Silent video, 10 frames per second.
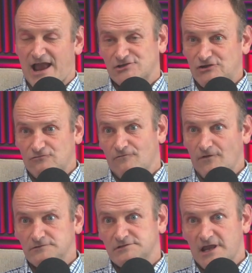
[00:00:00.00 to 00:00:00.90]
actually in
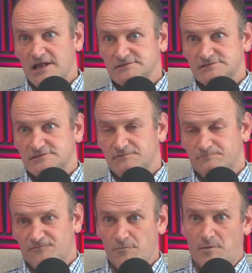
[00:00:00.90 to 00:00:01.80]
revolt against the
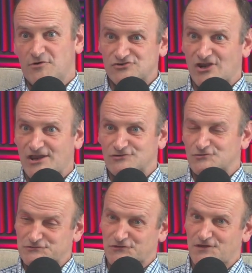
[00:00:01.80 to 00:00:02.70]
former British king,
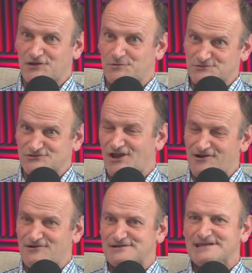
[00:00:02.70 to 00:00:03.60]
George III, who was a
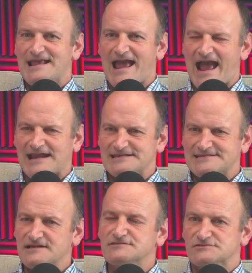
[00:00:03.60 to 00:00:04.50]
tyrant. And it
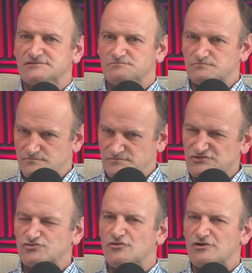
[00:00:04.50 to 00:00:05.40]
tells
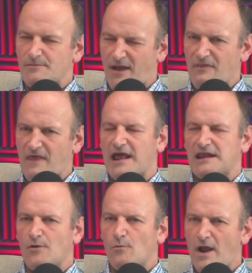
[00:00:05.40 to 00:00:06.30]
the story about that
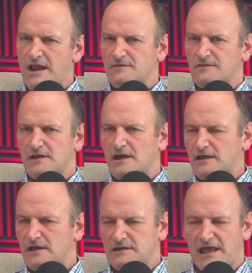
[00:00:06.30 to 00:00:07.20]
in a way that
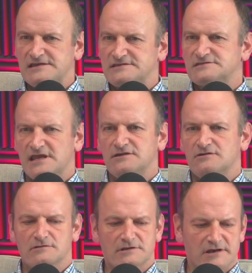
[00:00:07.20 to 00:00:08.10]
an 8 to
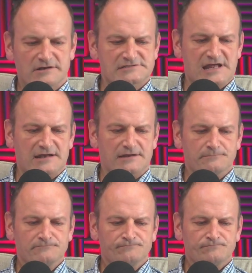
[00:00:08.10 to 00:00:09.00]
10-year-old can understand.
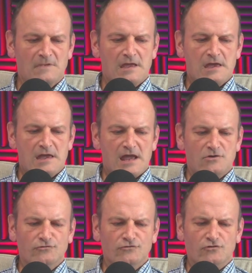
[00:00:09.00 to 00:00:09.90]

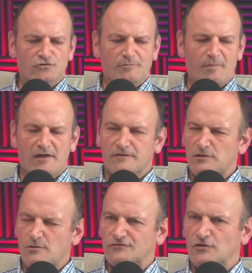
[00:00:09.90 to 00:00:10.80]
It also talks about the
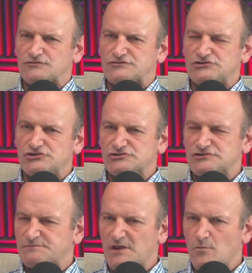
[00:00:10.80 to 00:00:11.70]
U.S.
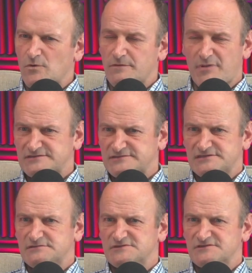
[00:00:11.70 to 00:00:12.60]
Constitution as being one of the best
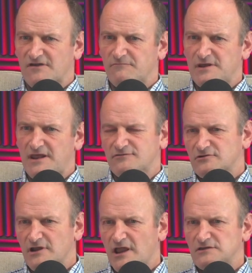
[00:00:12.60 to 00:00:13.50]
systems of government ever
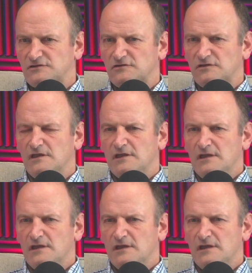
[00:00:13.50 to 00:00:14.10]
created.